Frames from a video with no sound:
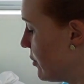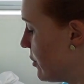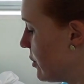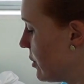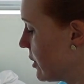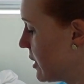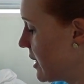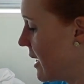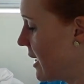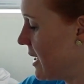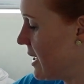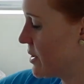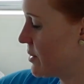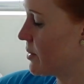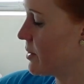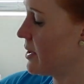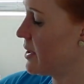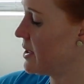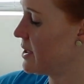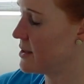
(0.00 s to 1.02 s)
water. Each
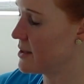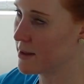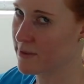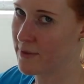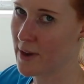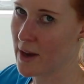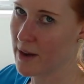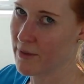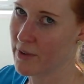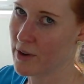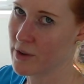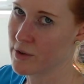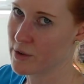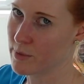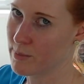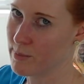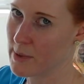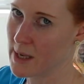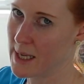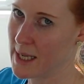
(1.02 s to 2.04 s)
one of these is
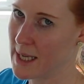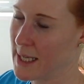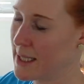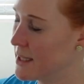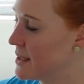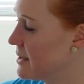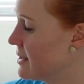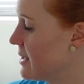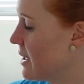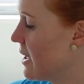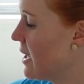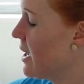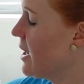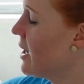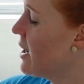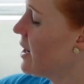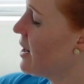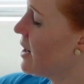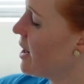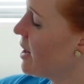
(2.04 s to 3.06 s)
500 millilitres.
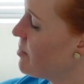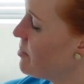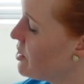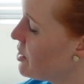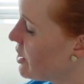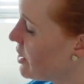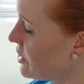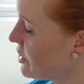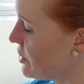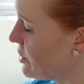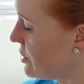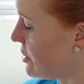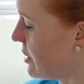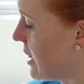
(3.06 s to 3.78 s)
I'm not sure